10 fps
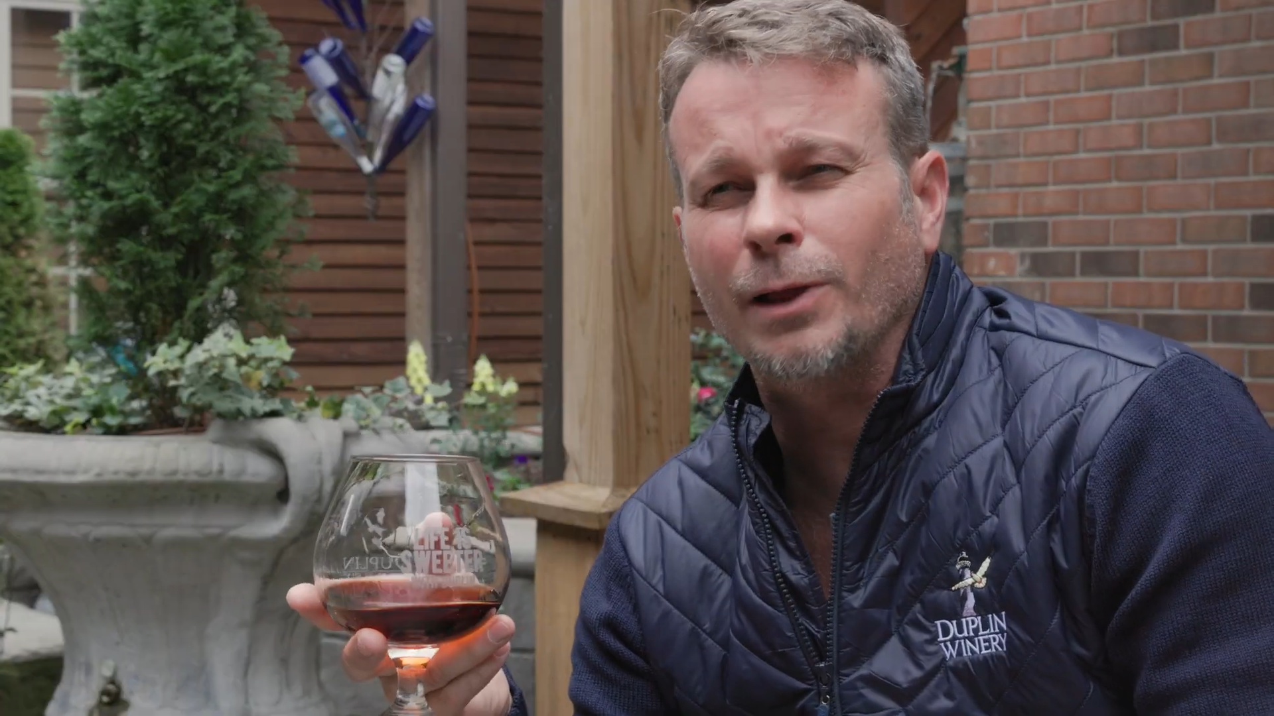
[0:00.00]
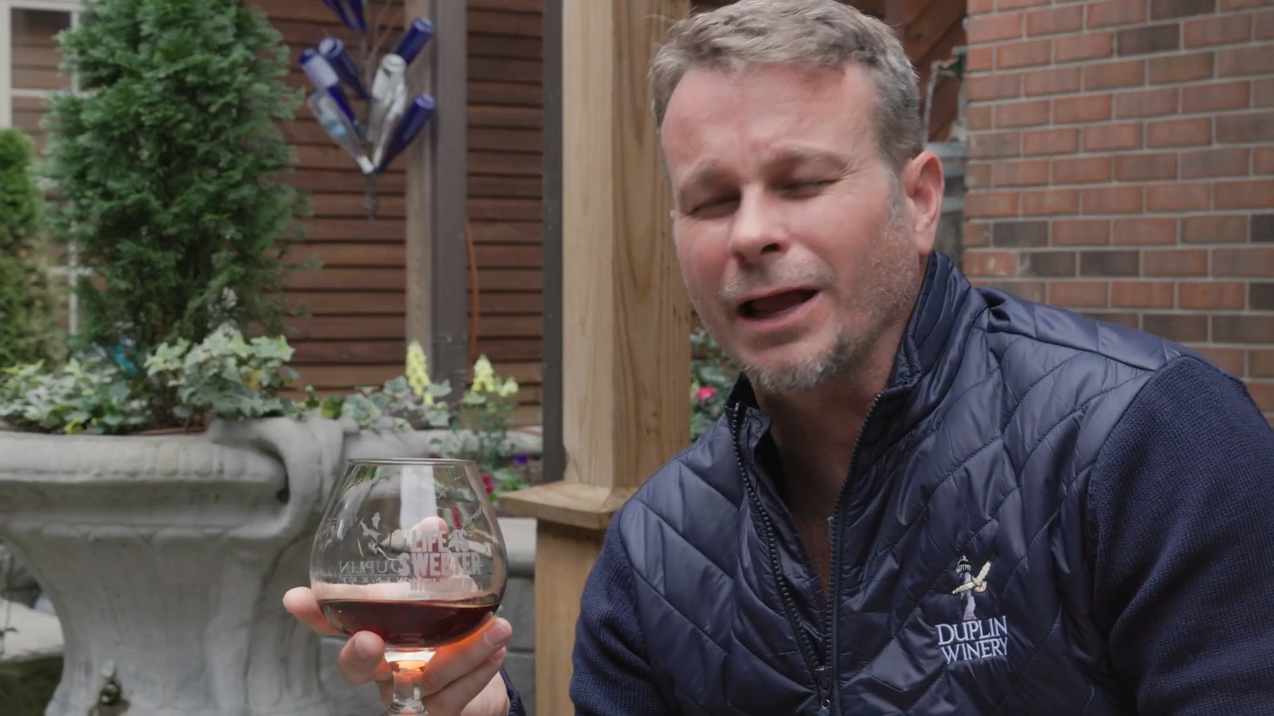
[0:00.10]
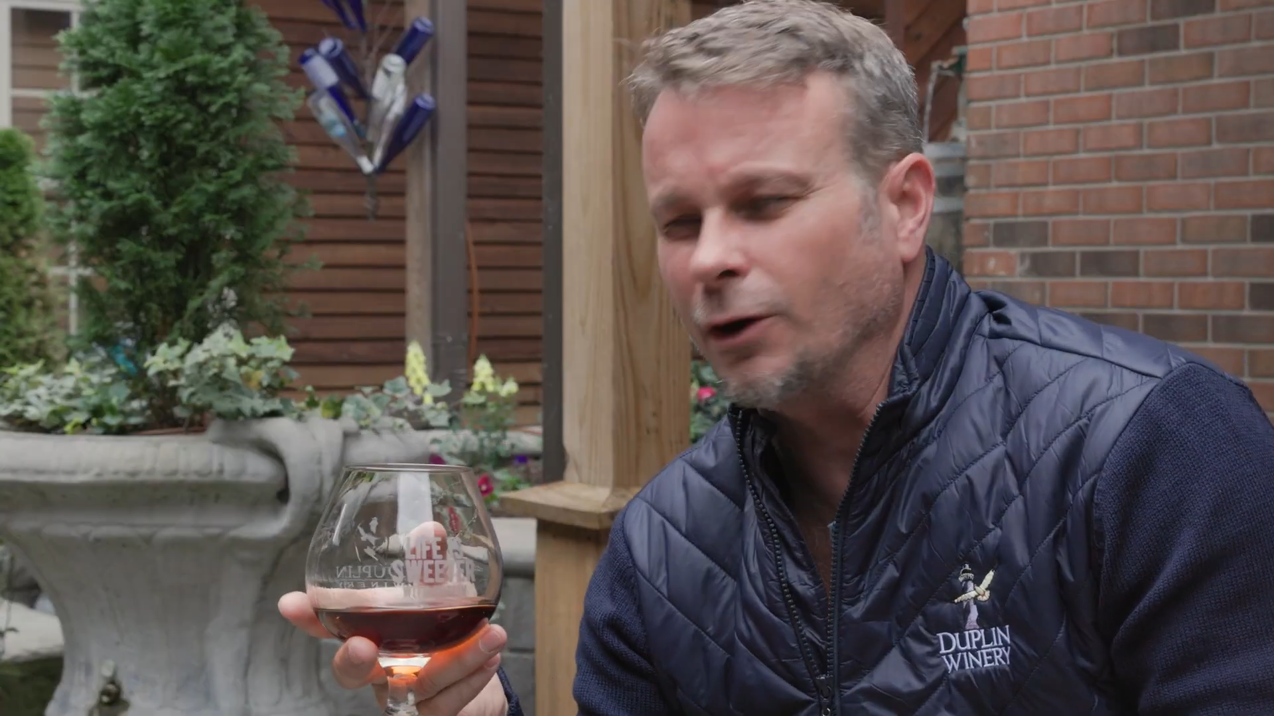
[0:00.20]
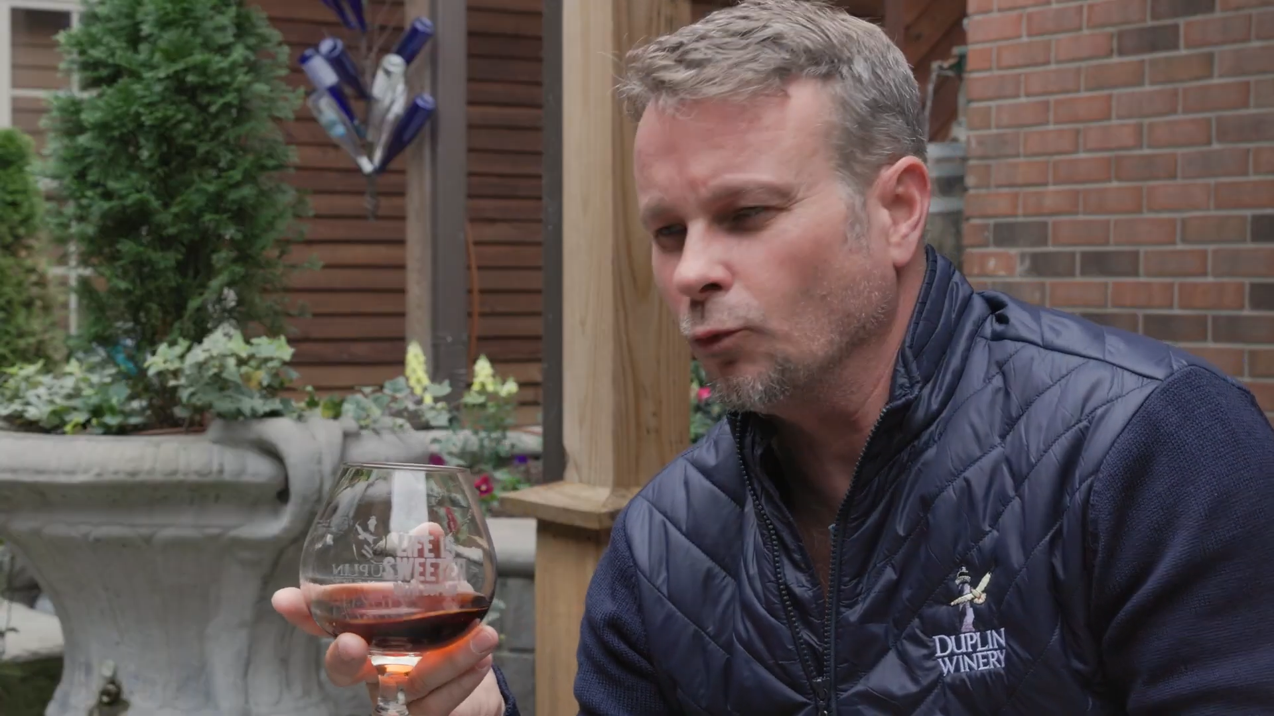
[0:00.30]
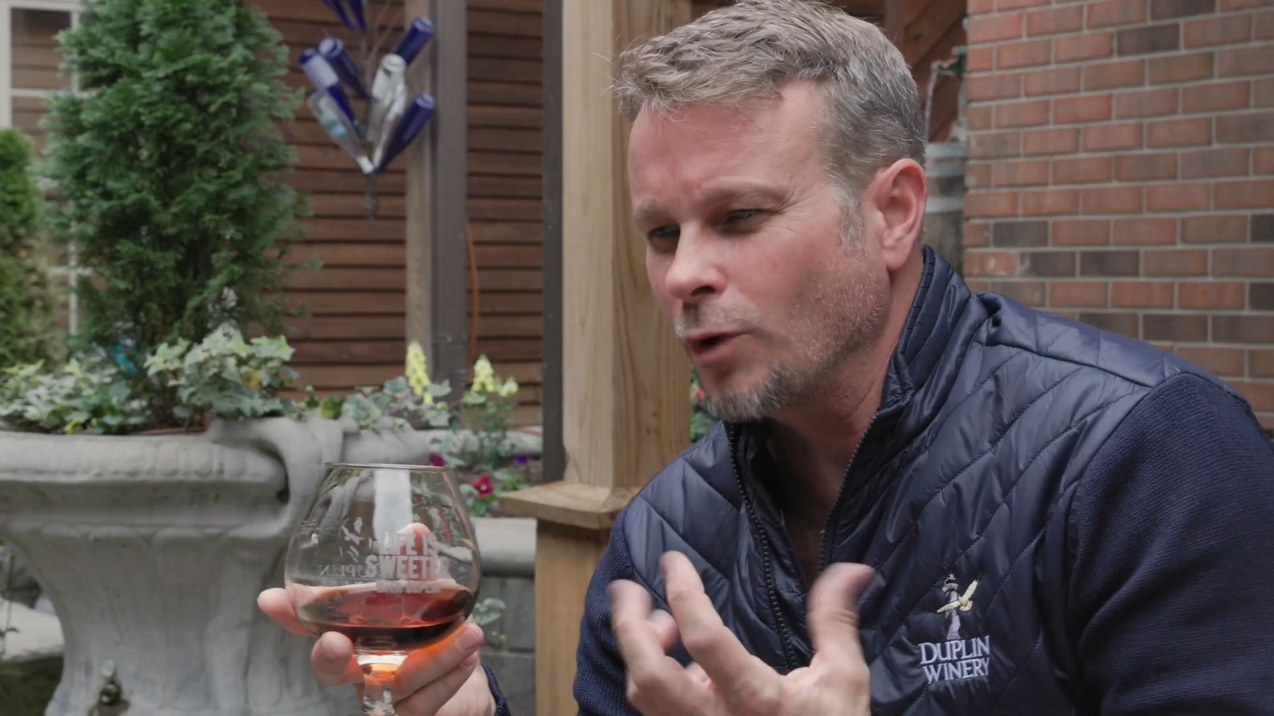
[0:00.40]
I
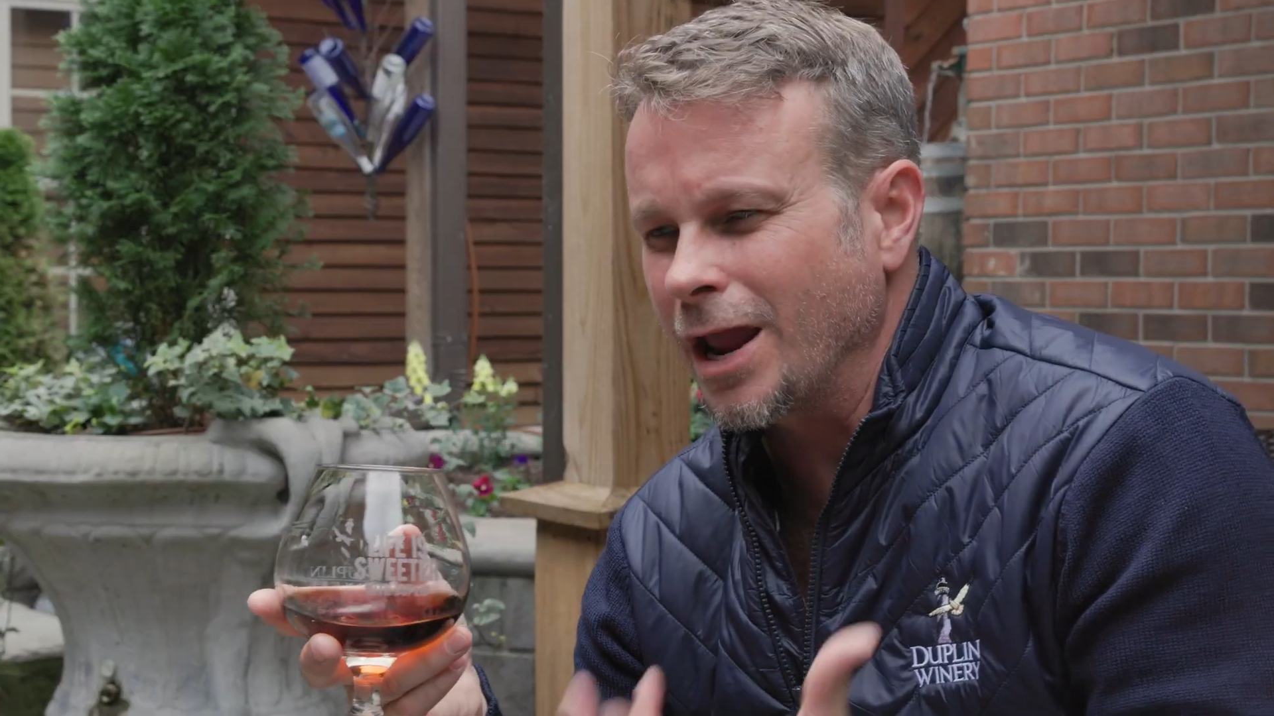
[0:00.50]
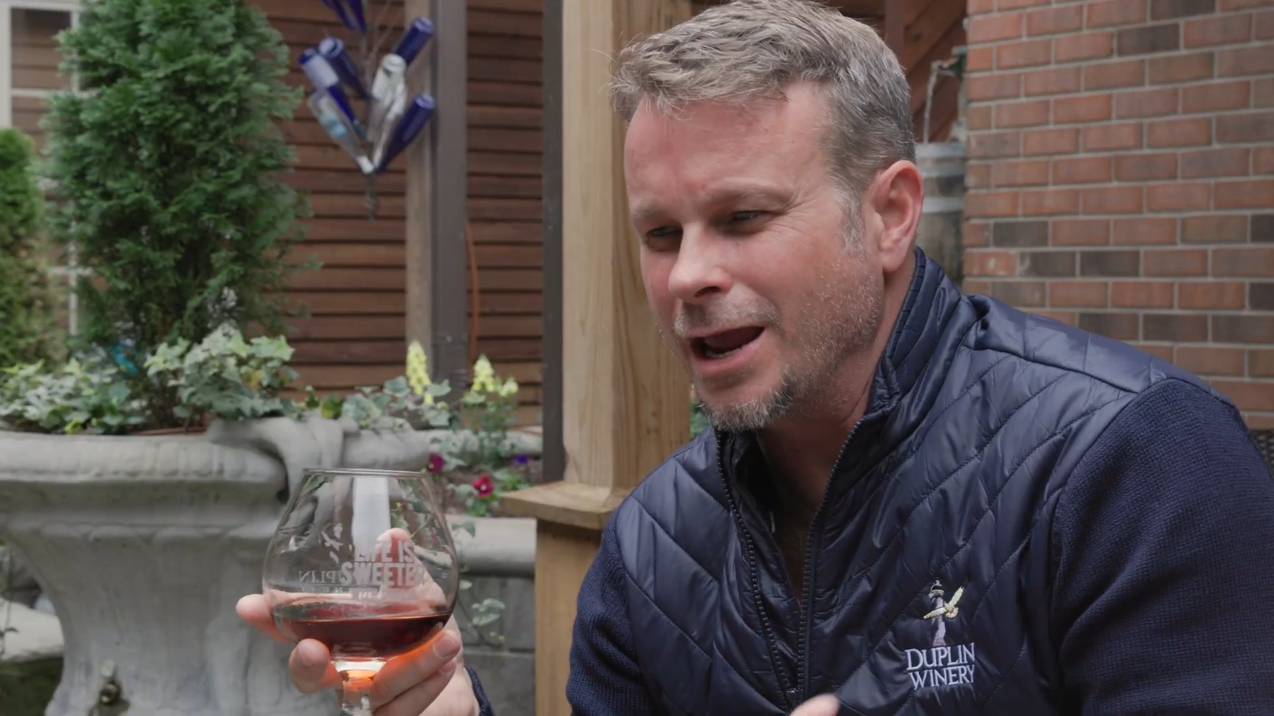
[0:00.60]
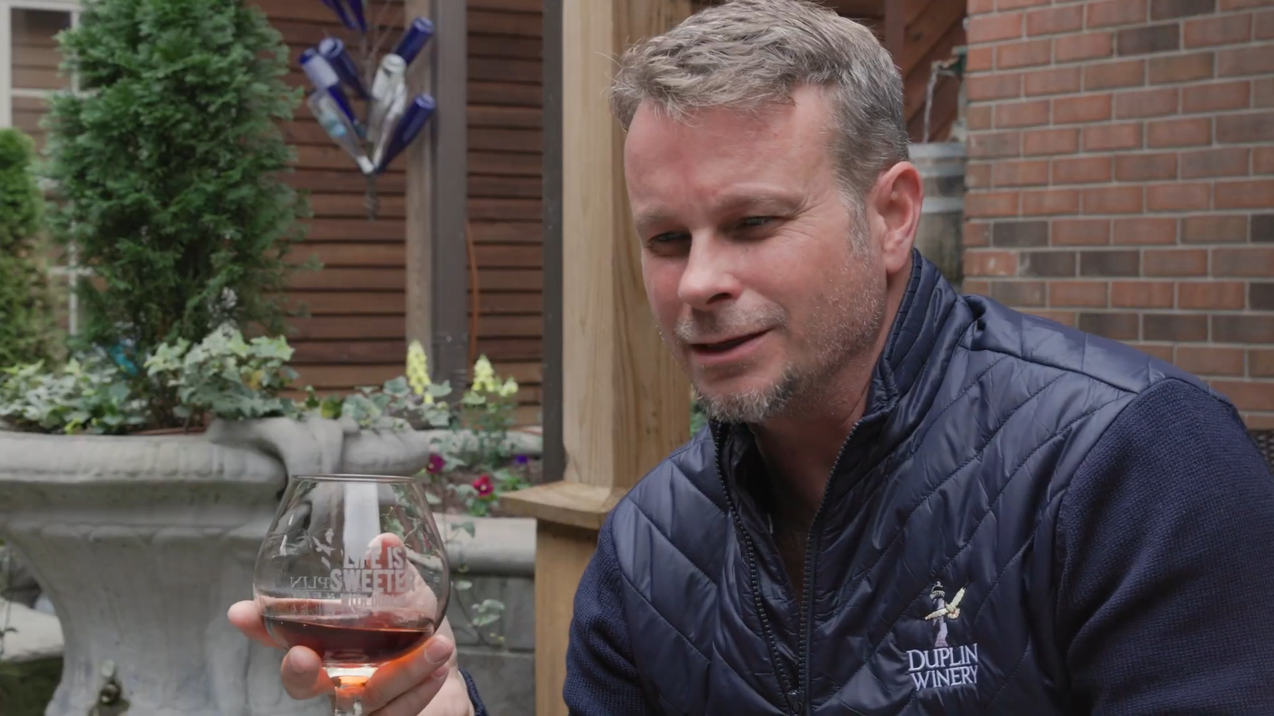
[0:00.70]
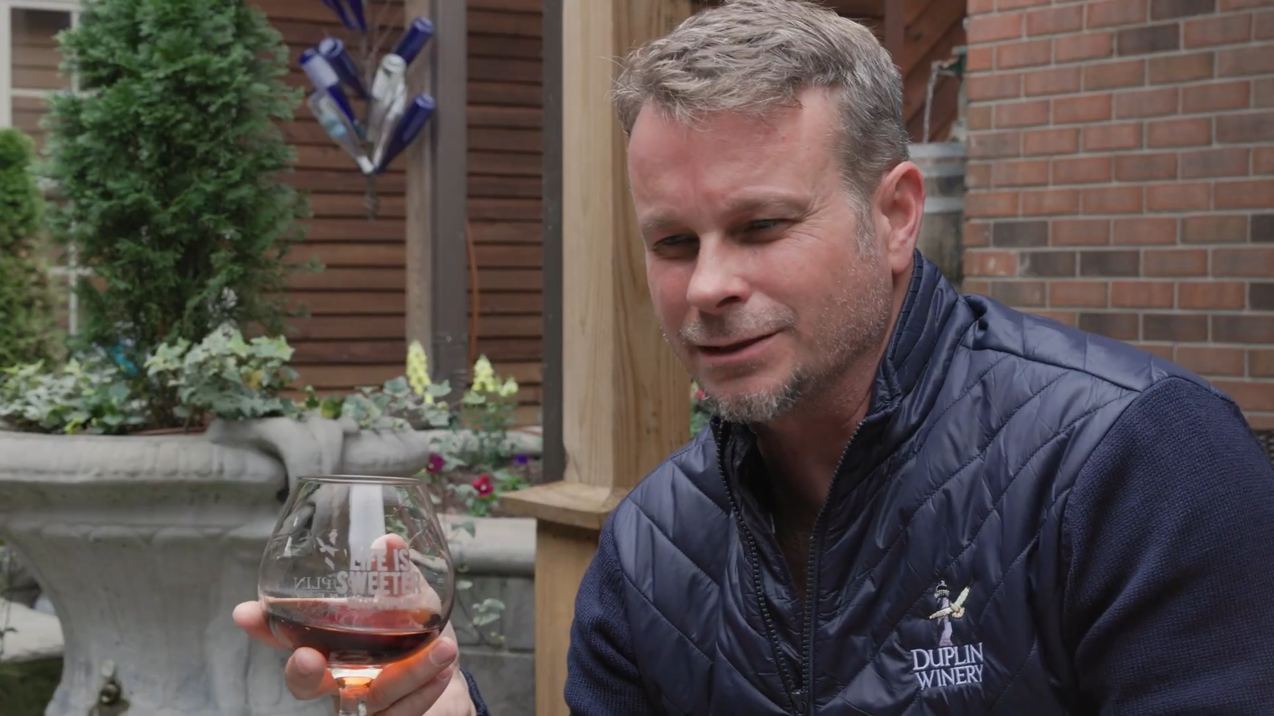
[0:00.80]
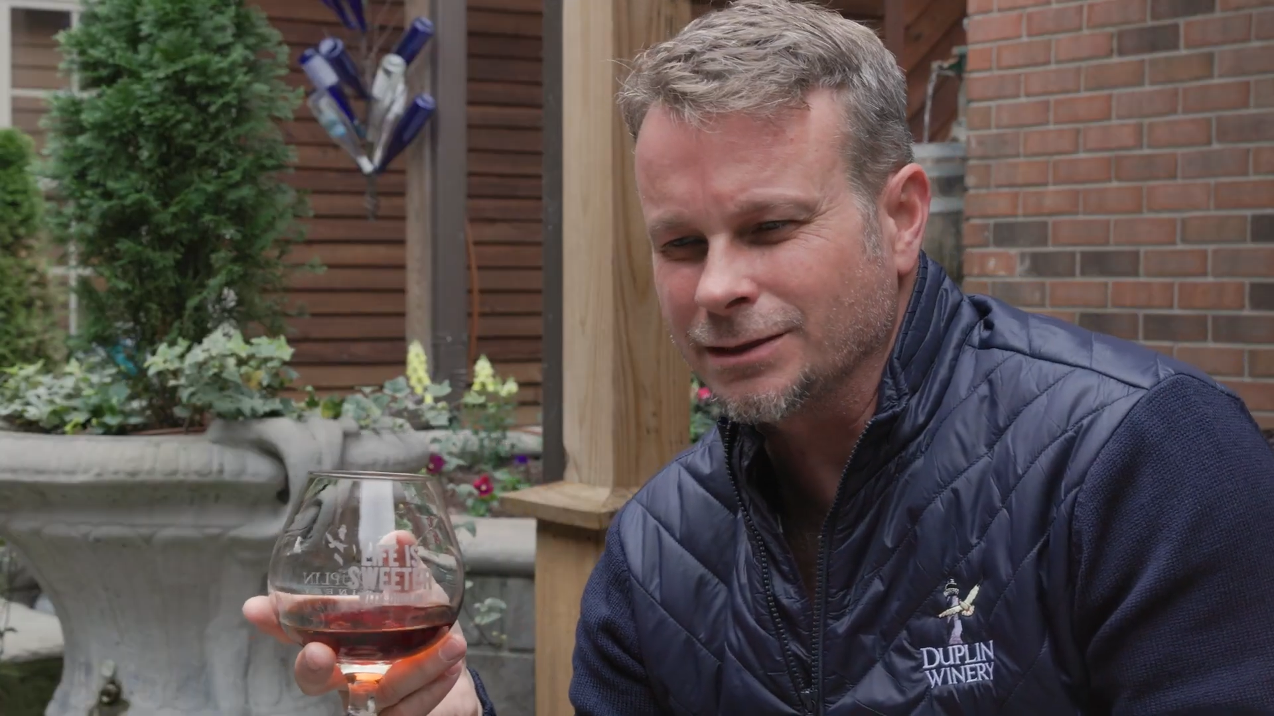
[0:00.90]
get
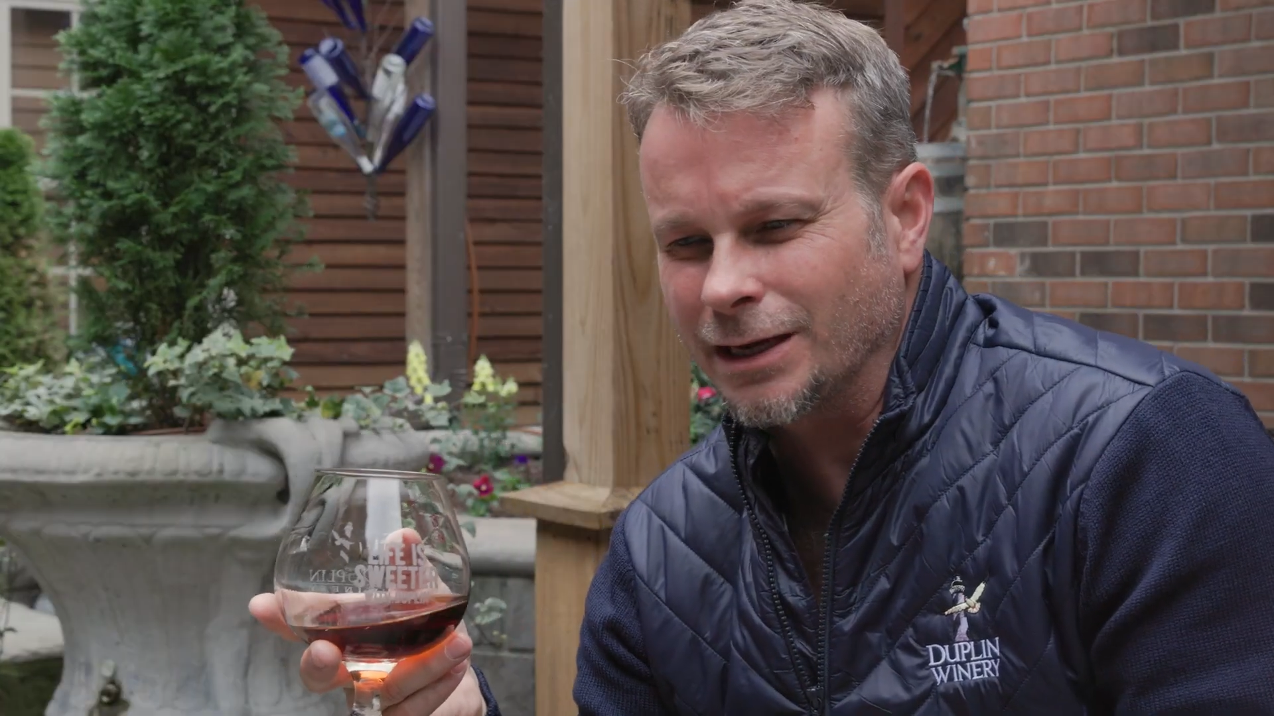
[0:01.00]
raisins,